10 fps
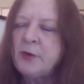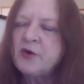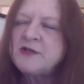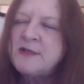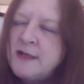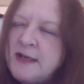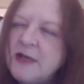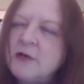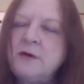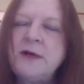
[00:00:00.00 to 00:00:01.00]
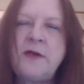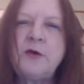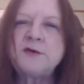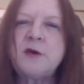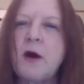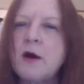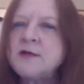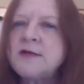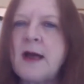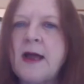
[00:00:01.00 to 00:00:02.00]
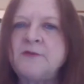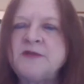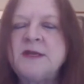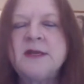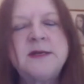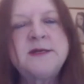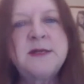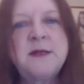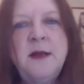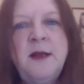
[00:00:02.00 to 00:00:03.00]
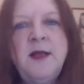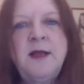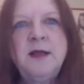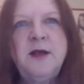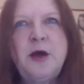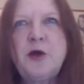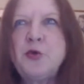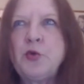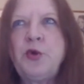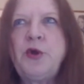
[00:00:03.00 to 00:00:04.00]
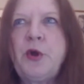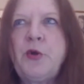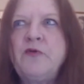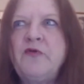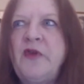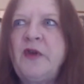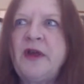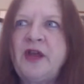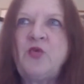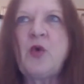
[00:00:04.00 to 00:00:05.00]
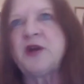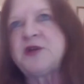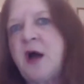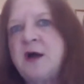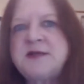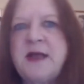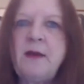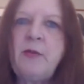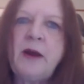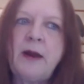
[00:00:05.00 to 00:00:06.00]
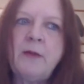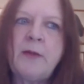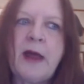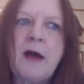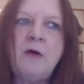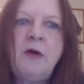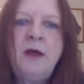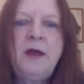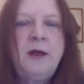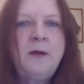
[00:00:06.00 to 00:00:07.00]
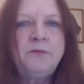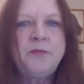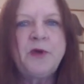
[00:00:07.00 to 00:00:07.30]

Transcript: And particularly those hard times and things that, you know, you really don't feel like you'd want to talk to anybody about,